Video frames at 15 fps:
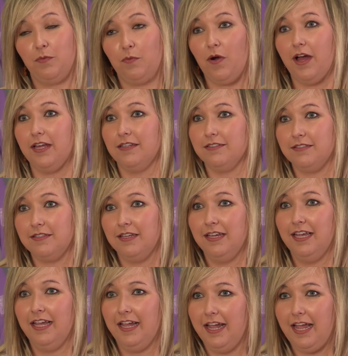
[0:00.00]
it was.
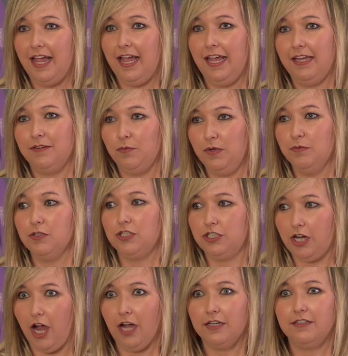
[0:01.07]
And we were
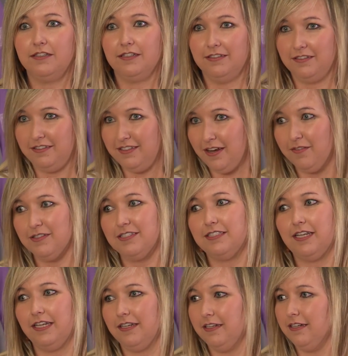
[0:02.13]
shocked and
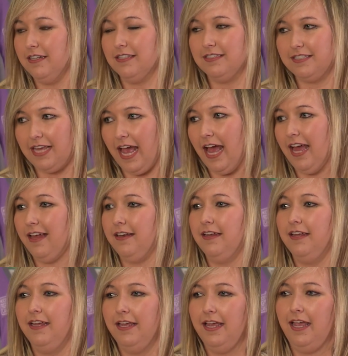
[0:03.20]
devastated and sad,
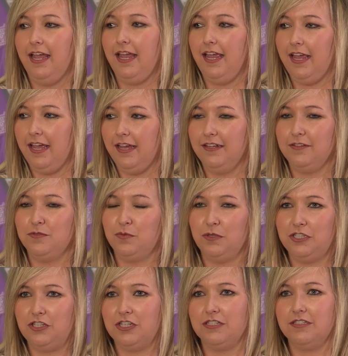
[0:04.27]
and we
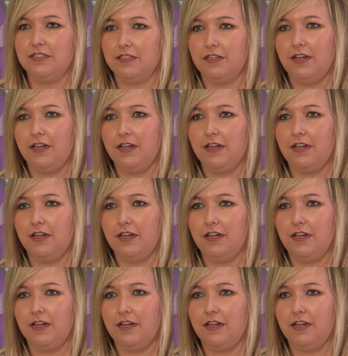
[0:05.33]
just